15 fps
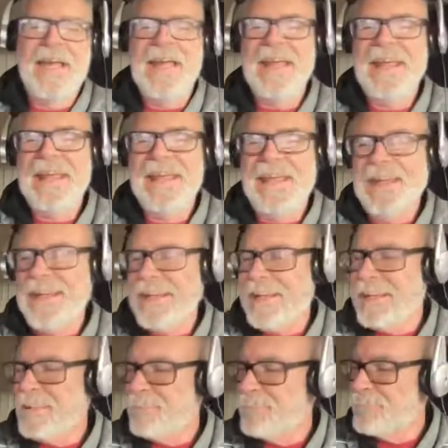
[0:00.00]

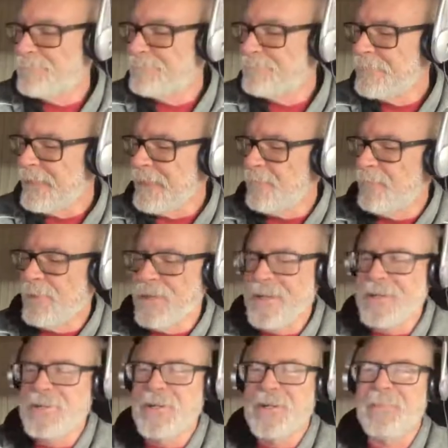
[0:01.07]
he when
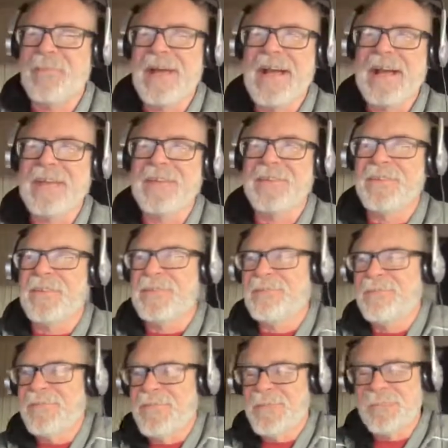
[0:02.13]
he took it back, and
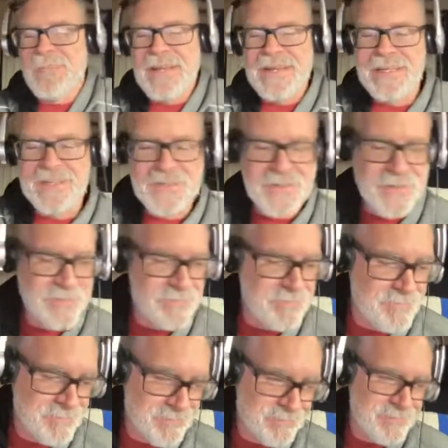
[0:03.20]
the maintenance
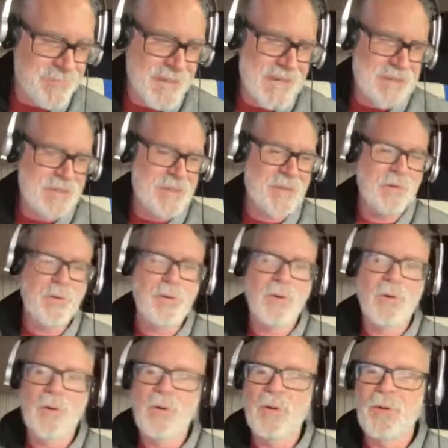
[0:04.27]
guy said,
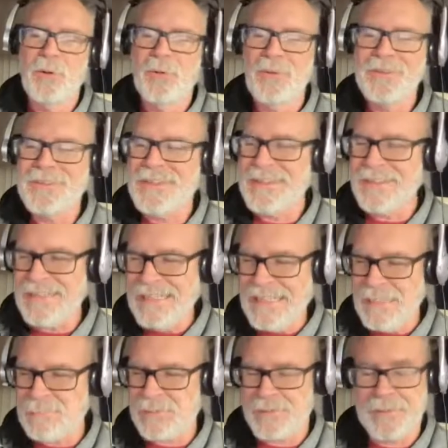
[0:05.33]
"What the hell
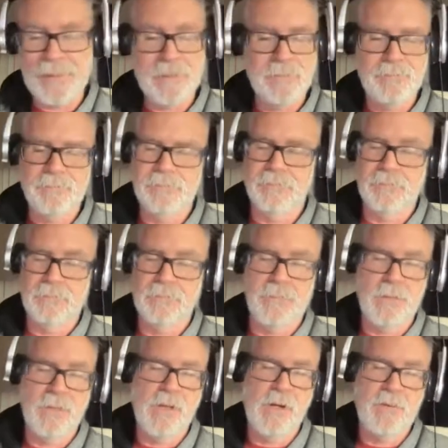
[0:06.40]
happened?"
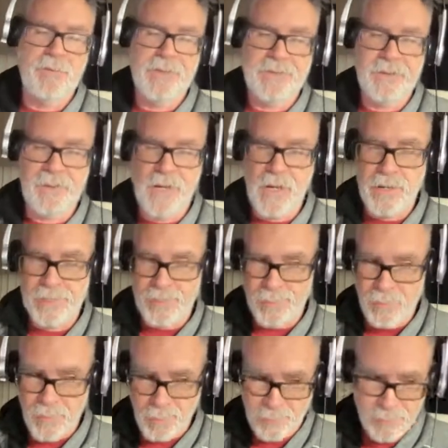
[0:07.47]
"Don't know. Flicked it on and the
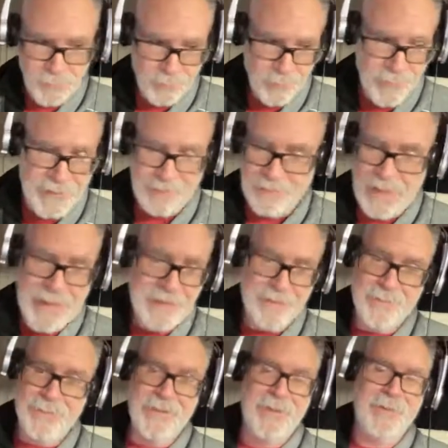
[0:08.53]
bulb blew out." "I
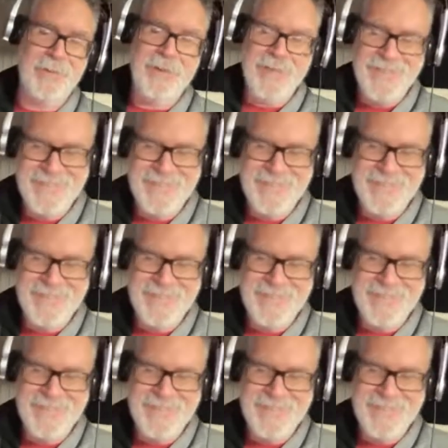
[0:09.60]
don't know."